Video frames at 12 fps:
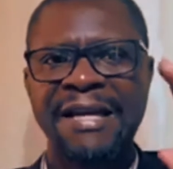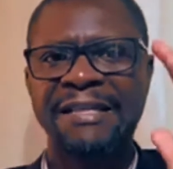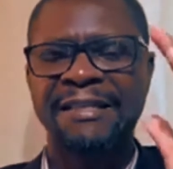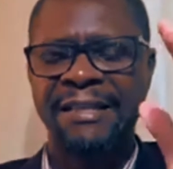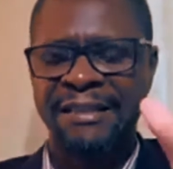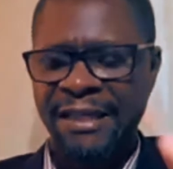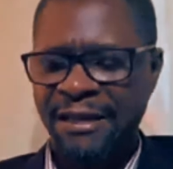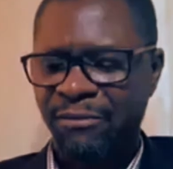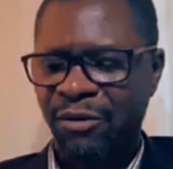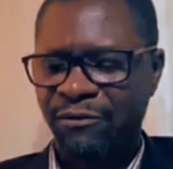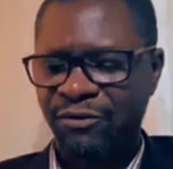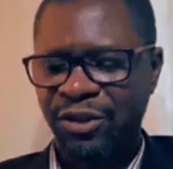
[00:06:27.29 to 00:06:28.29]
In the
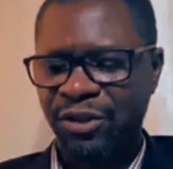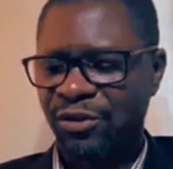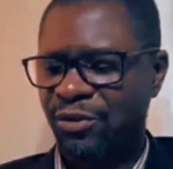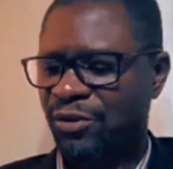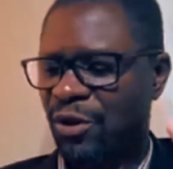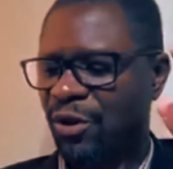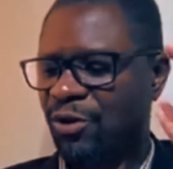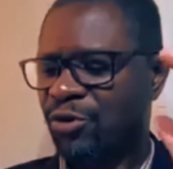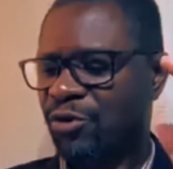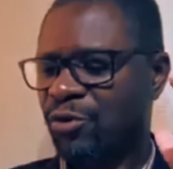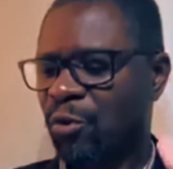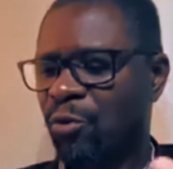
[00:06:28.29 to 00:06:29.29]
name of Jesus,
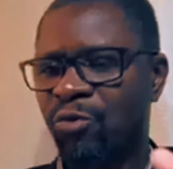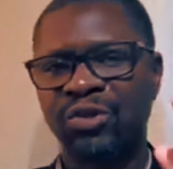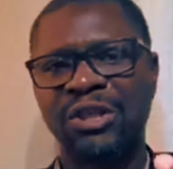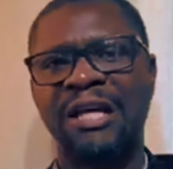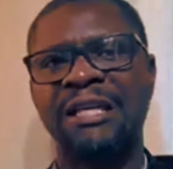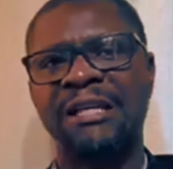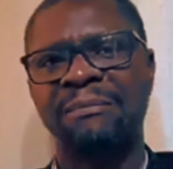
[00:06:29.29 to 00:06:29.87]
so shall